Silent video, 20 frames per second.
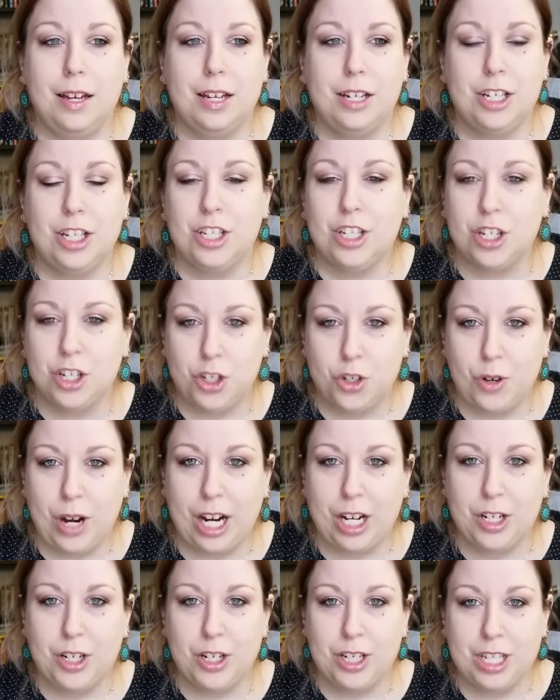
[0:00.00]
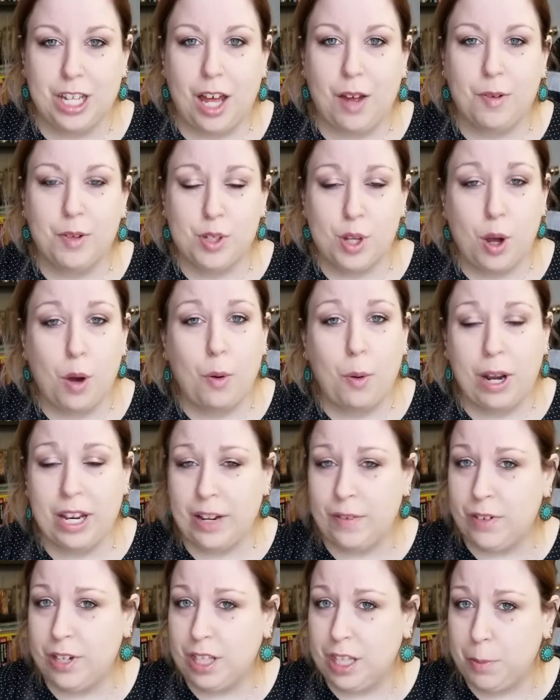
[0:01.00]
just distract yourself. So
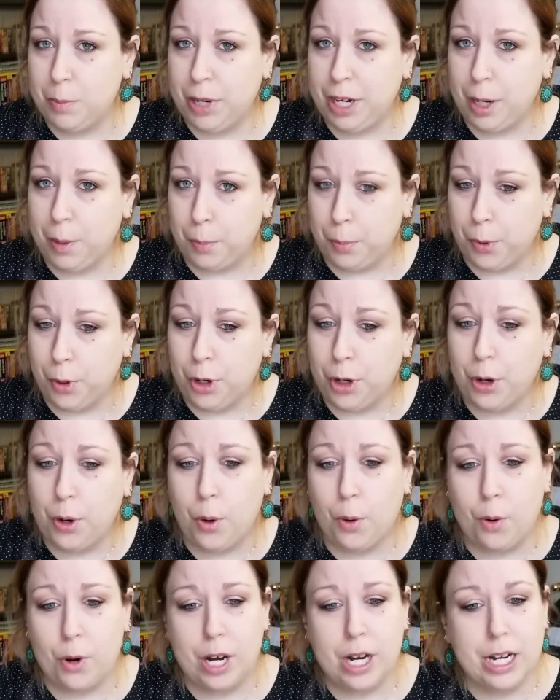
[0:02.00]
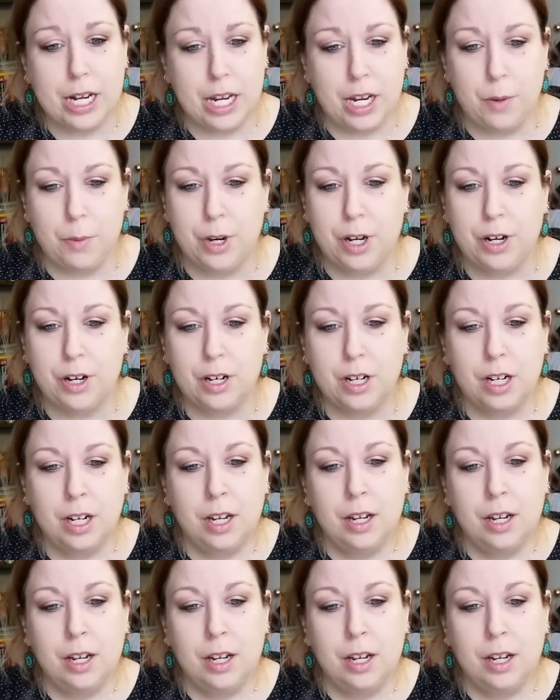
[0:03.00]
definitely bring a book or an e-reader.